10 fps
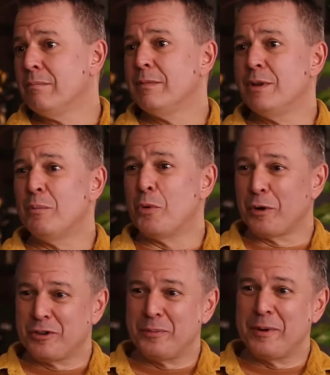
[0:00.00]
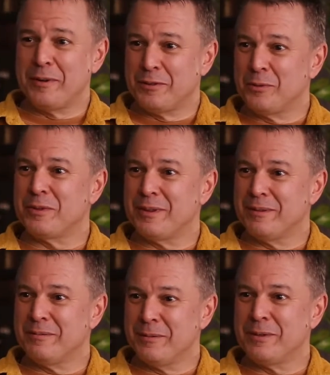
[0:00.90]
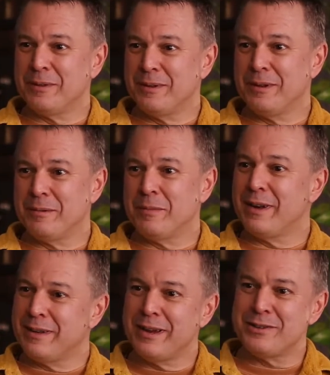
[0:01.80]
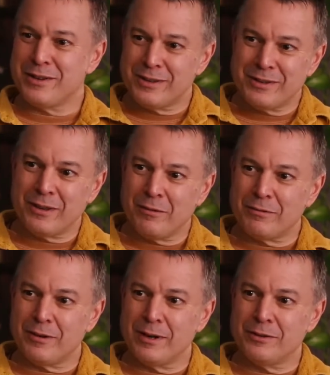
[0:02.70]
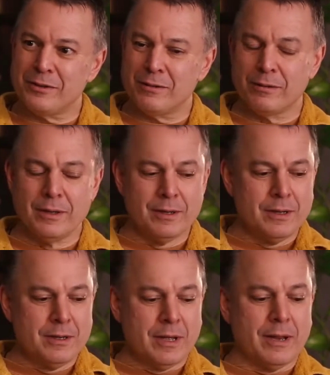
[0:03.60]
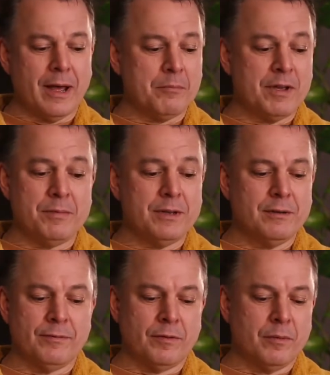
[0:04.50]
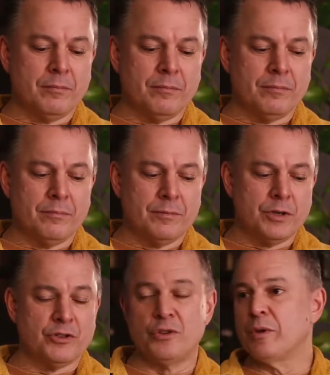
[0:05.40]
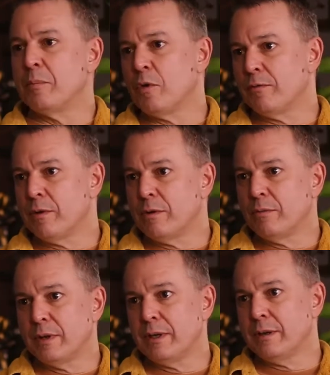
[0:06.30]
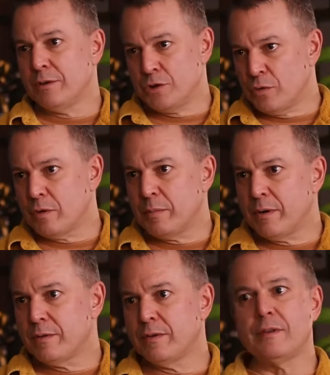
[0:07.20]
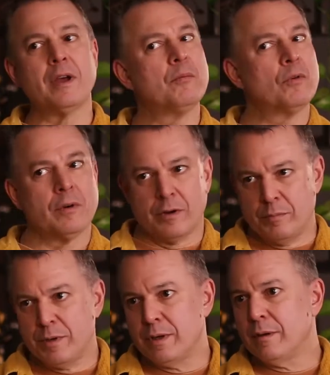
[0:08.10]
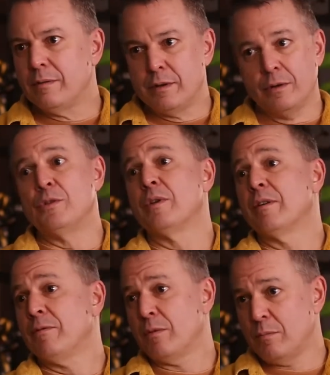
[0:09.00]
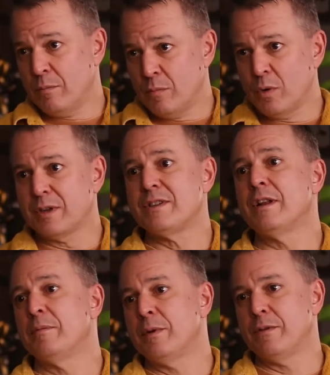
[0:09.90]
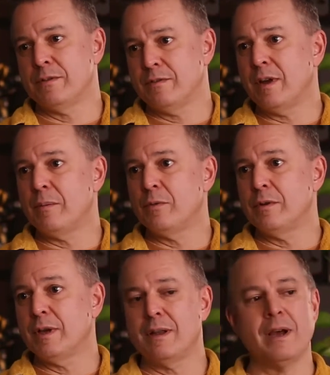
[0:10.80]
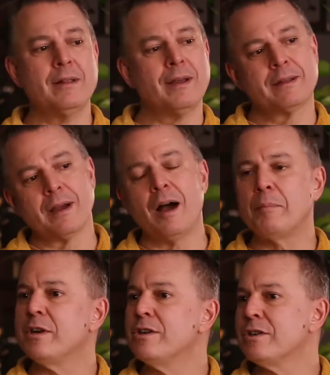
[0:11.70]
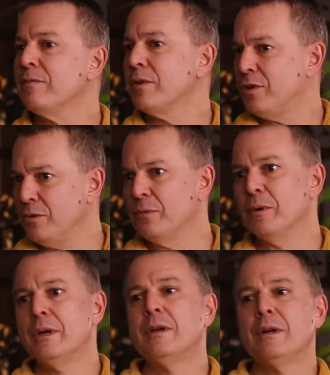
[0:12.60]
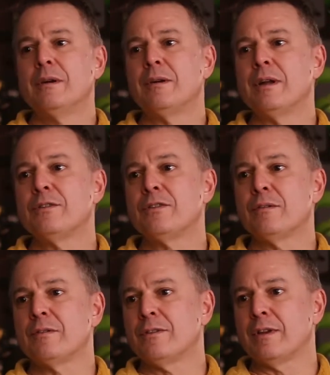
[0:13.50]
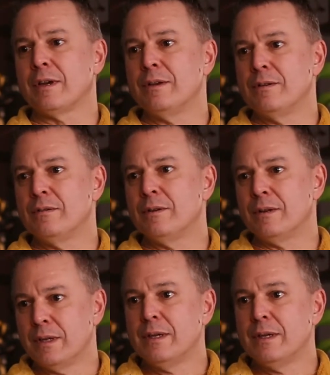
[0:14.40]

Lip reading: more experience with the meditation itself, right? So, and that may be from just doing it more frequently in shorter periods of time, or it could be, doing it for more extended periods of time when you can. I like the combination of the two, right? So it's like I do it,